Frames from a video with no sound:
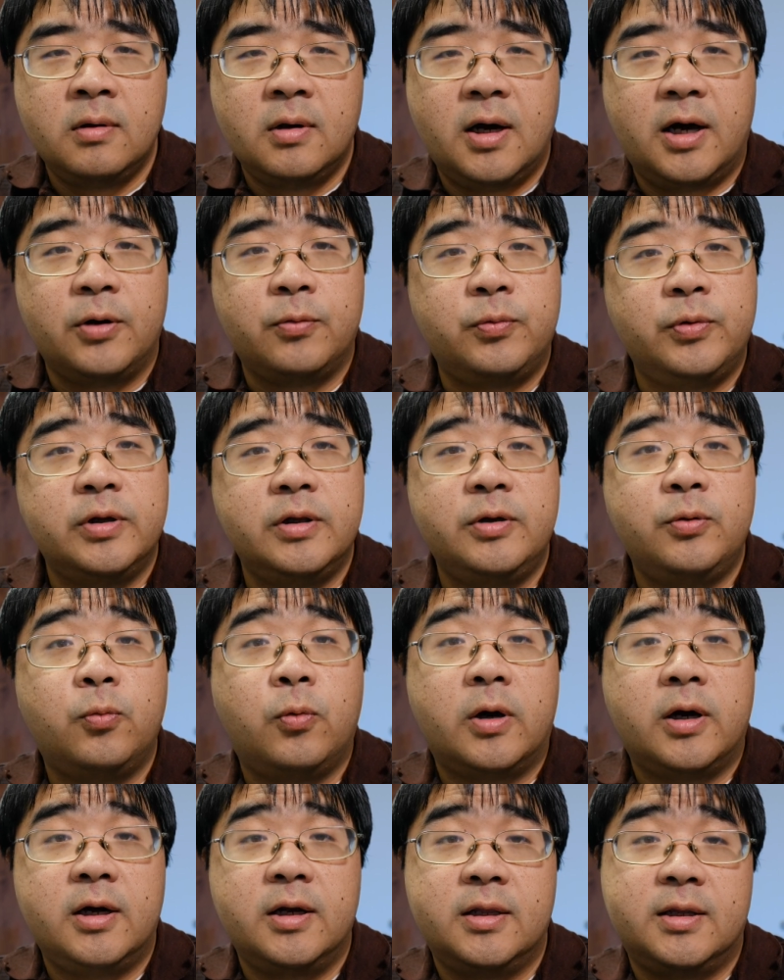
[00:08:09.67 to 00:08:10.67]
I really
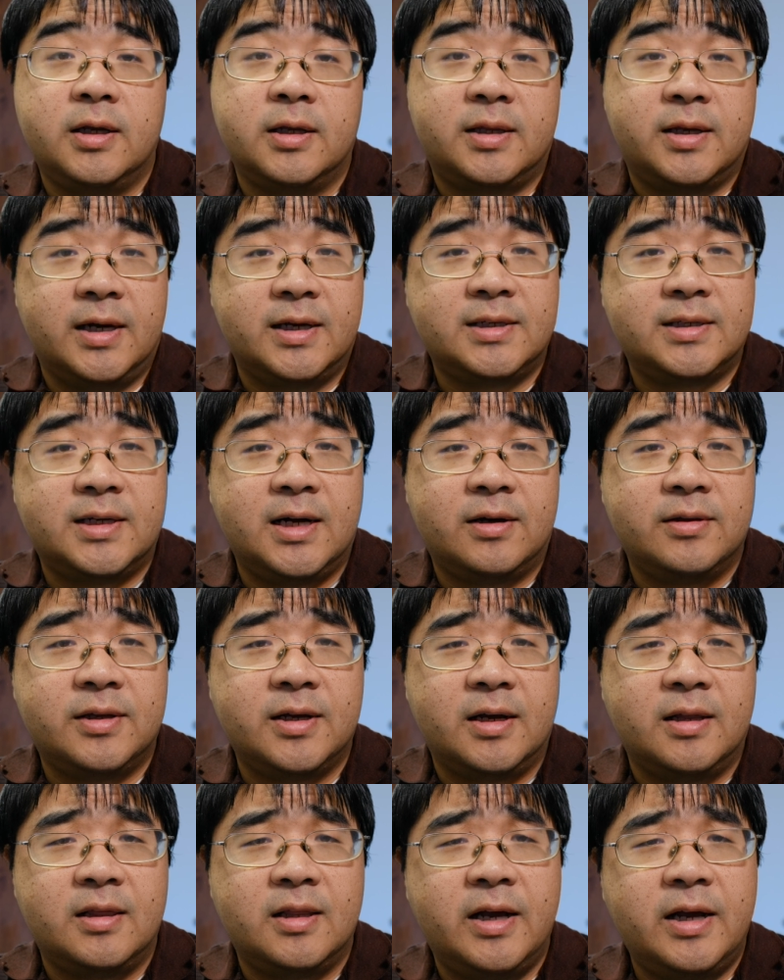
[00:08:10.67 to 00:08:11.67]
wanted to test out
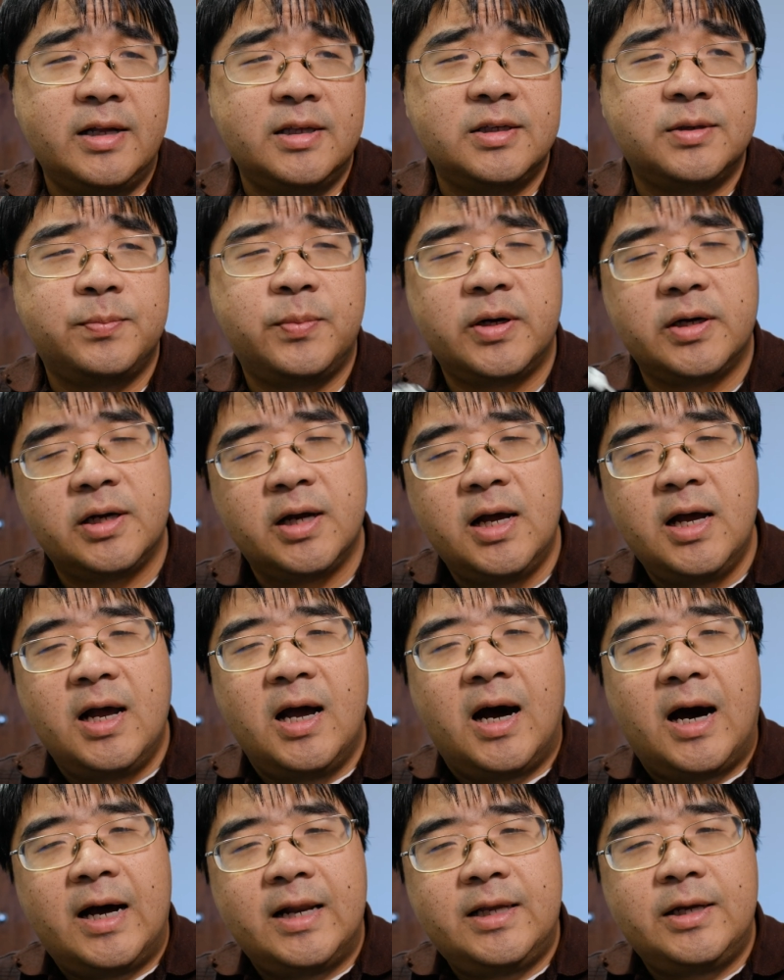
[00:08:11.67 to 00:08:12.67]
that lens, but
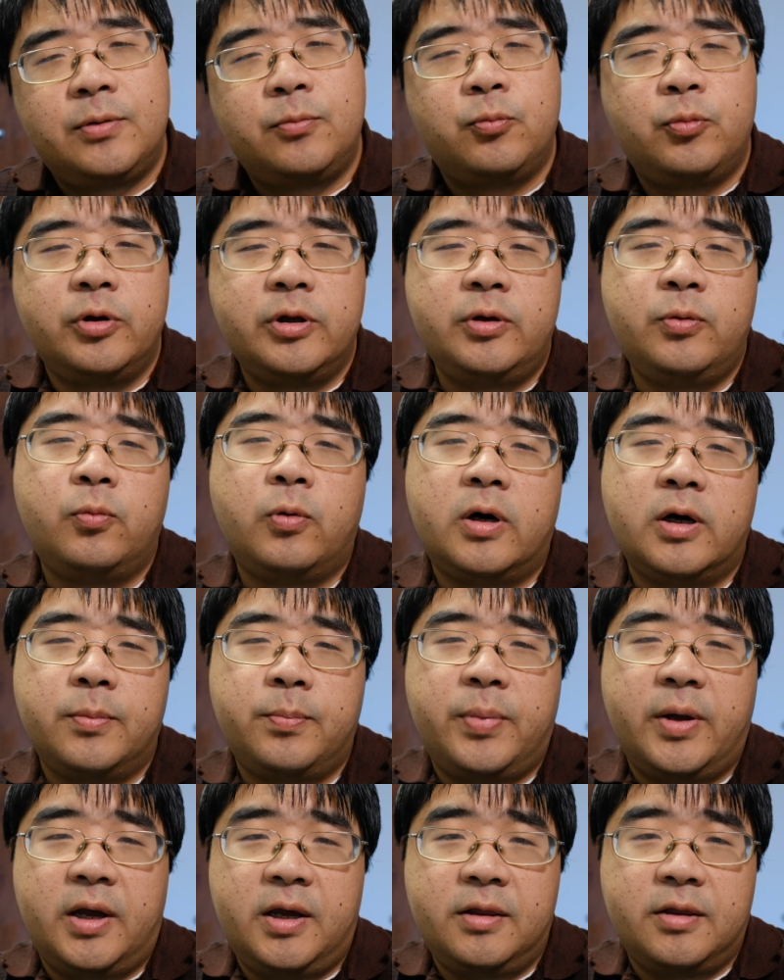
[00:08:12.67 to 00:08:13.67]
I didn't really want to
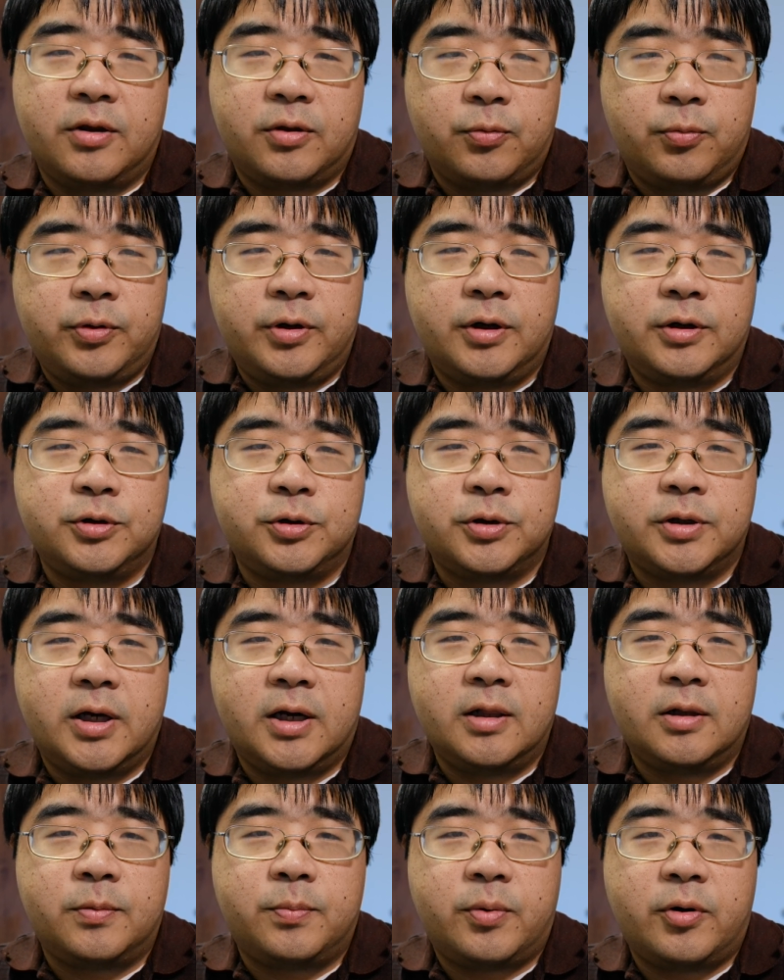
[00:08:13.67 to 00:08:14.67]
pay the
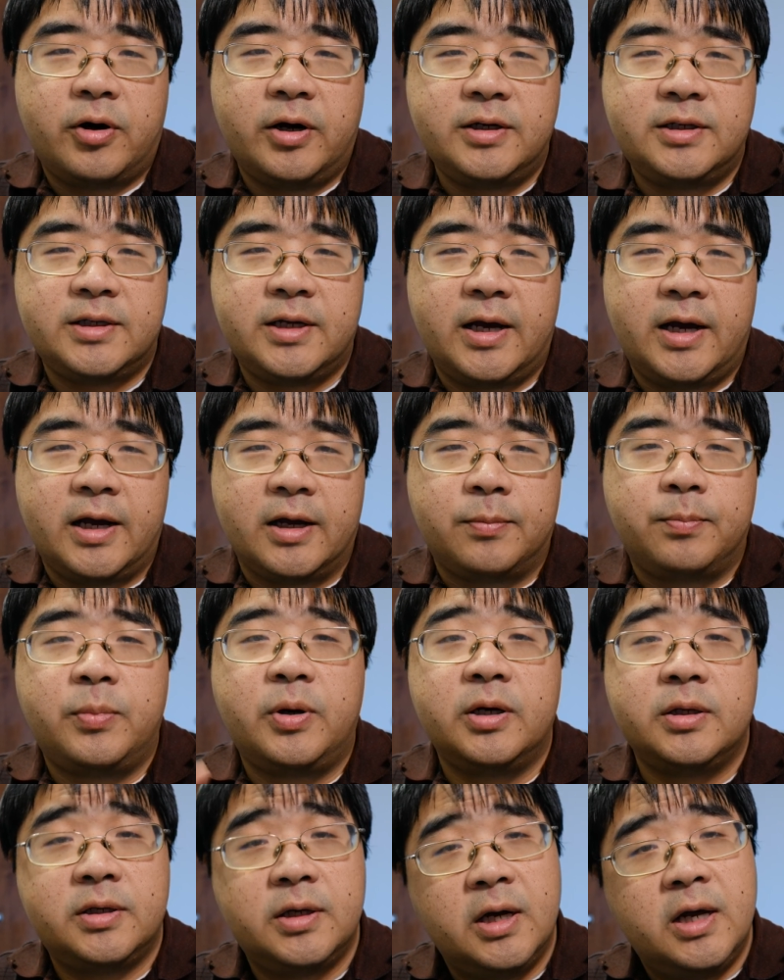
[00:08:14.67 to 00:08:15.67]
$300 price tag.
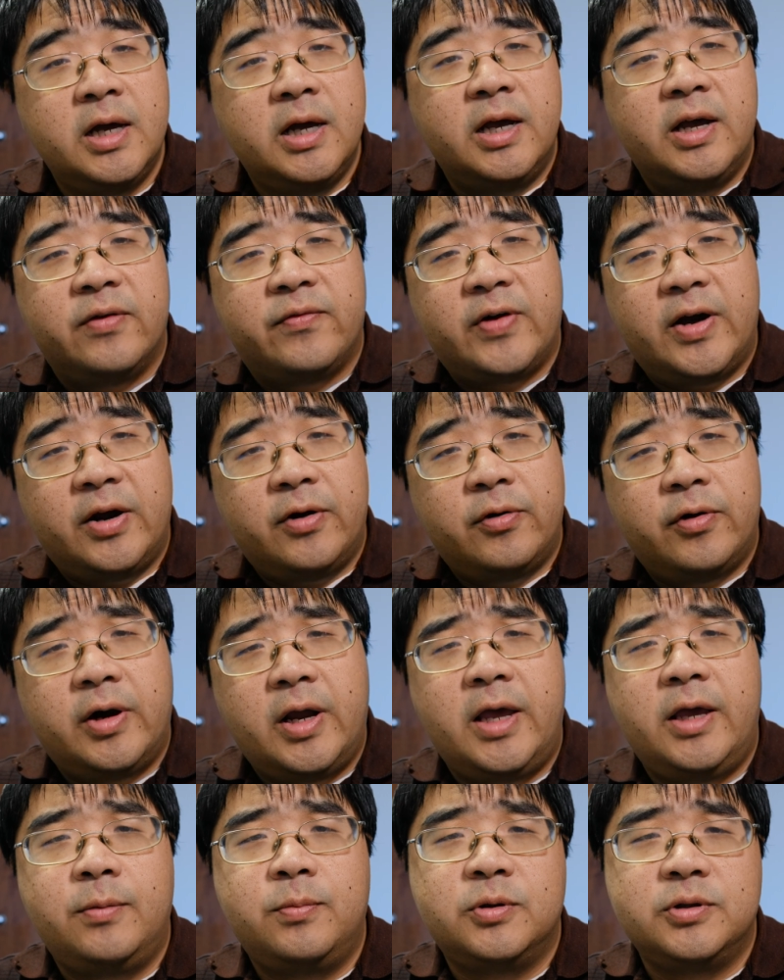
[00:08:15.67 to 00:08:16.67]
But if I were
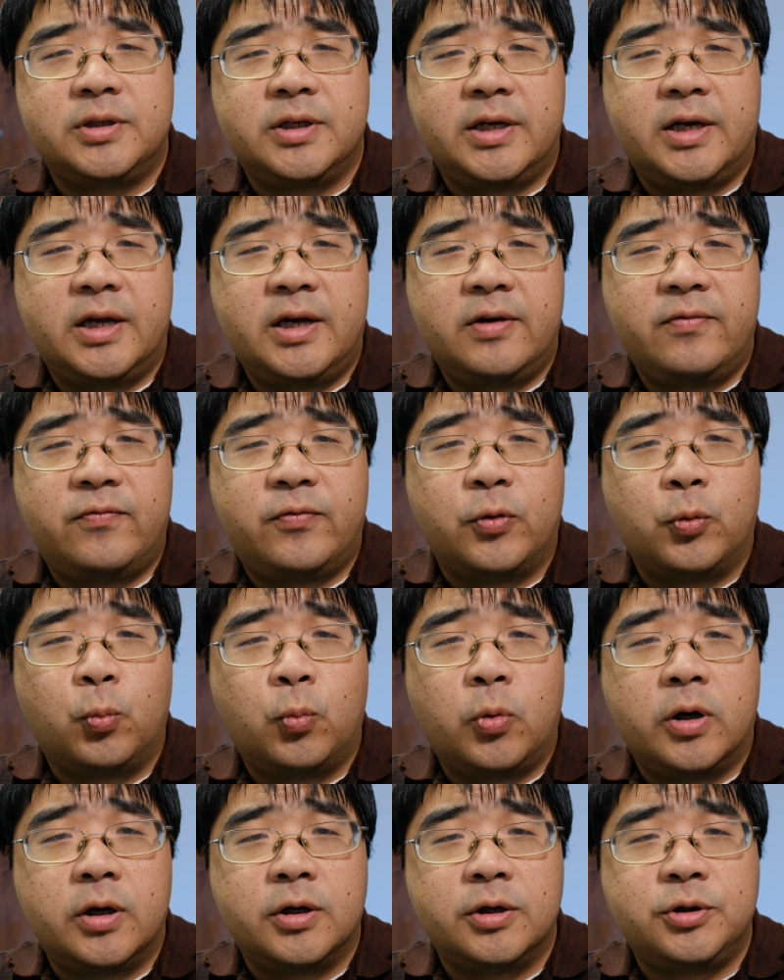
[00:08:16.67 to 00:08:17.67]
able to get it for
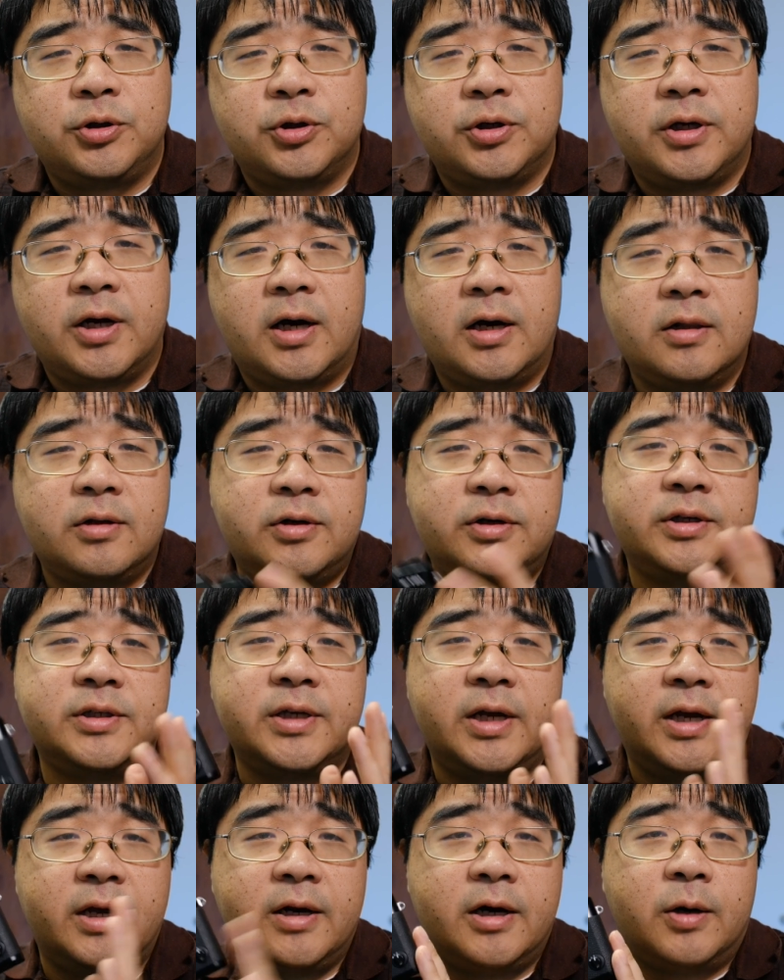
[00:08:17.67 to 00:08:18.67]
$100
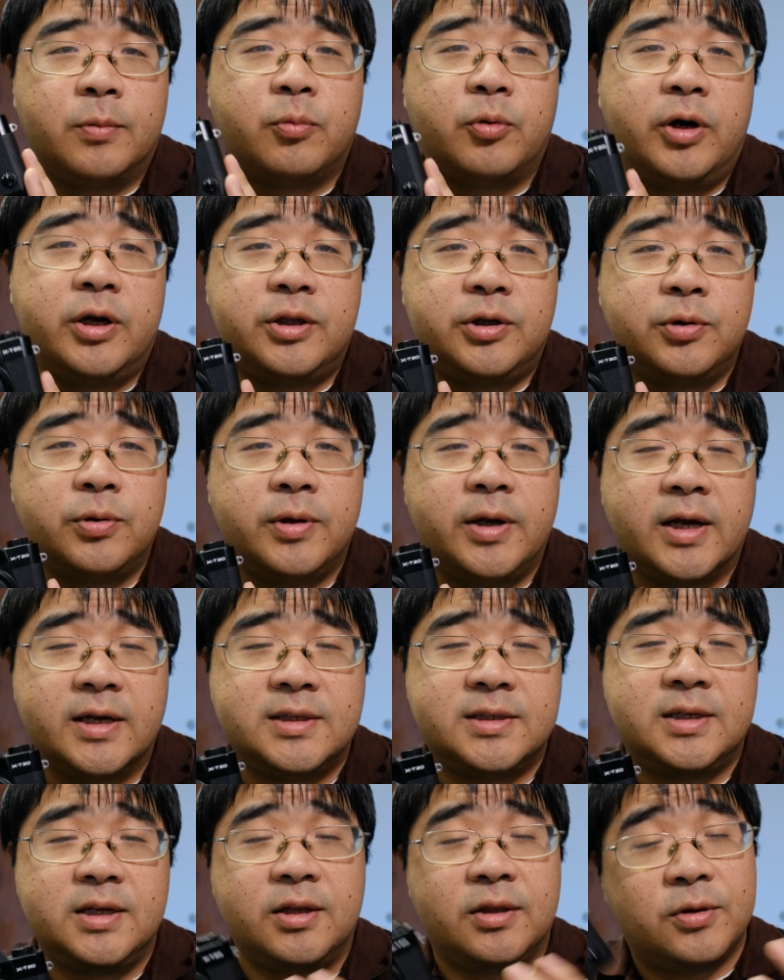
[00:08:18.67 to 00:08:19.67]
and upgrade to an
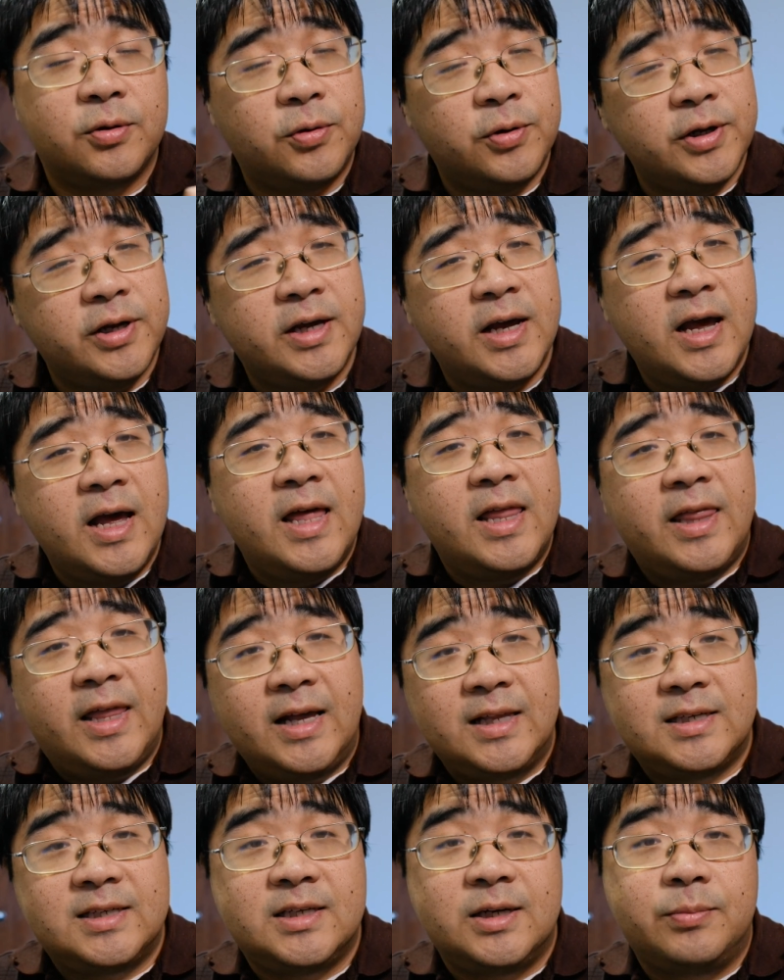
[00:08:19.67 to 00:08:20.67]
X-T30,
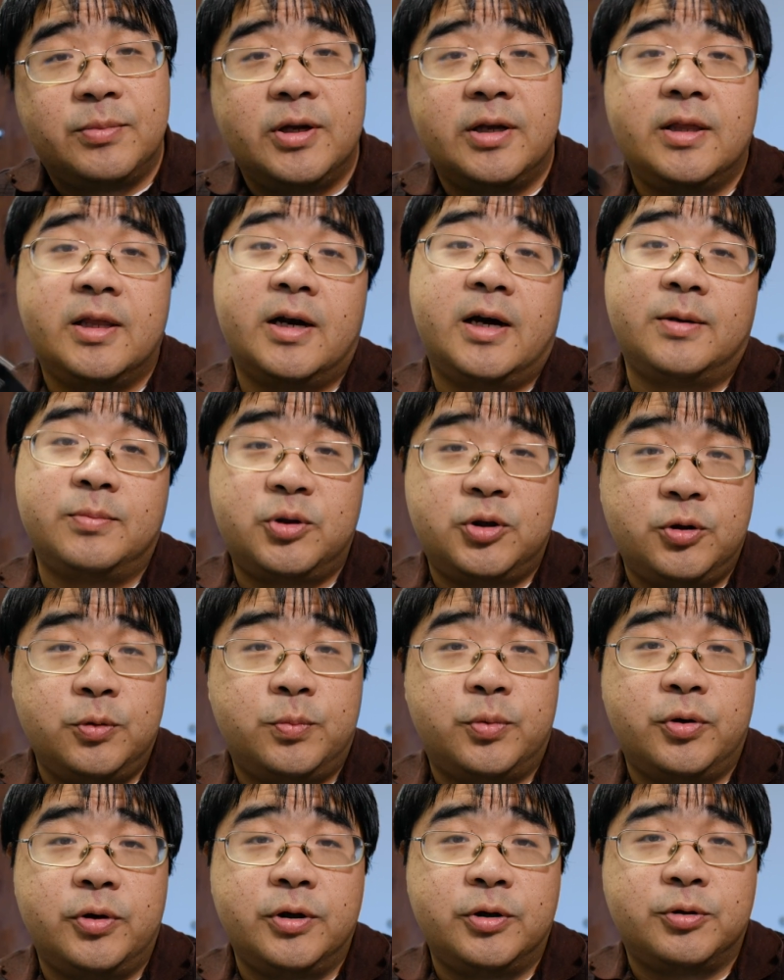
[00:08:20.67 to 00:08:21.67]
that's something that I'm
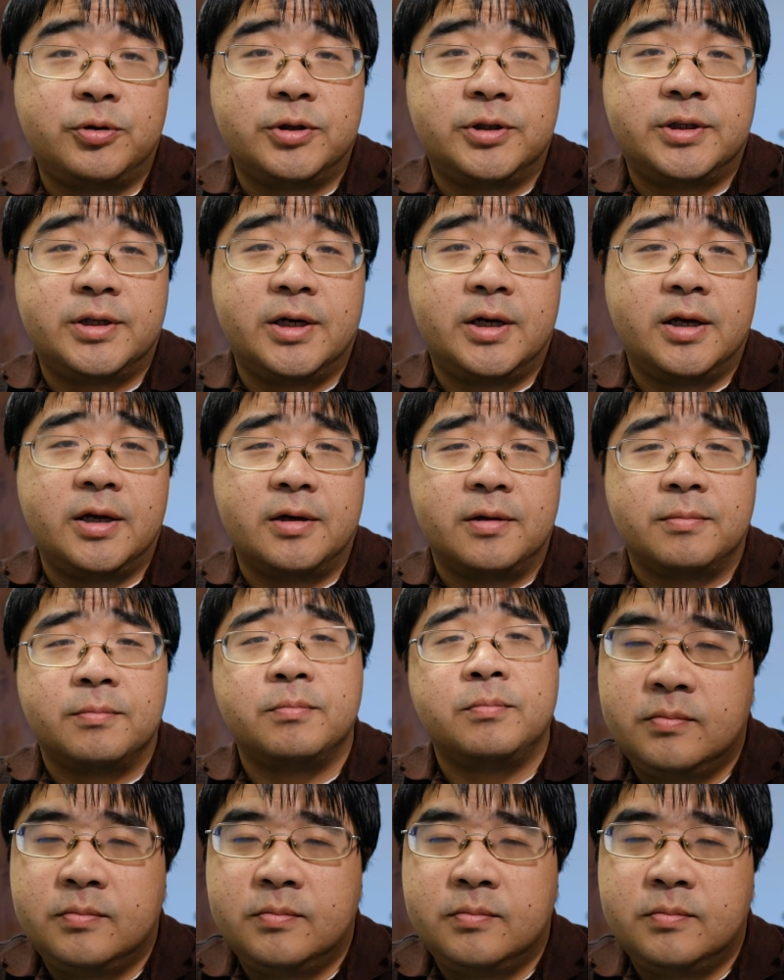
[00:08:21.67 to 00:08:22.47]
super interested in.